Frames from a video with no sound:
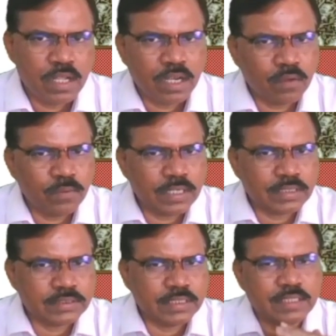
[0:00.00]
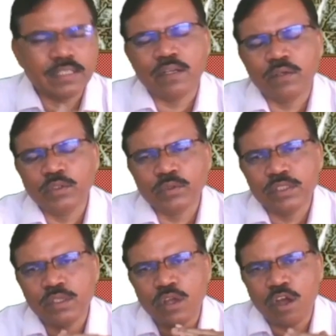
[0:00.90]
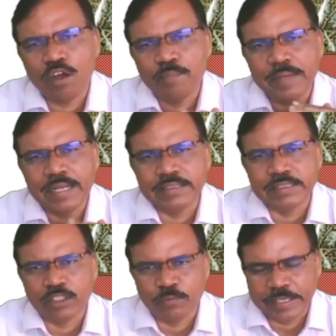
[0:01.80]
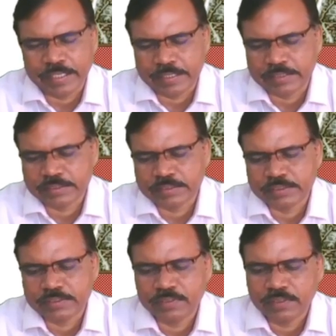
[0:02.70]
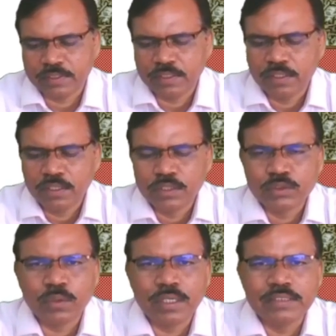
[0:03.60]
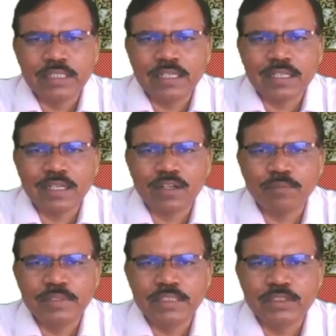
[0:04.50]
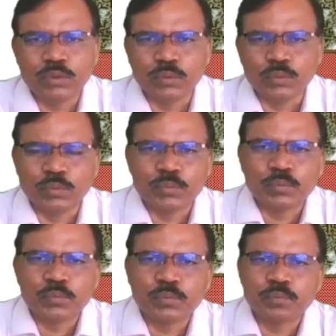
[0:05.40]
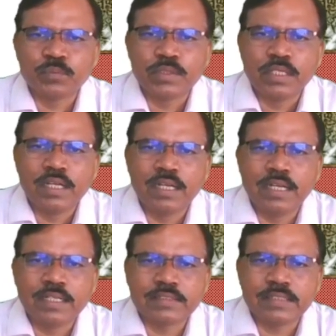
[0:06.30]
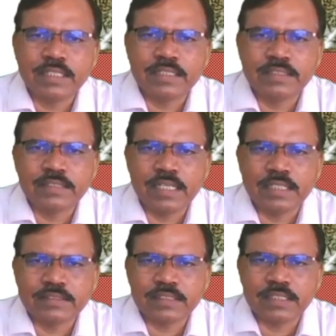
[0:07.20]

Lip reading: Now let us take use law of addition of vectors. So resultant of these two, let us take this as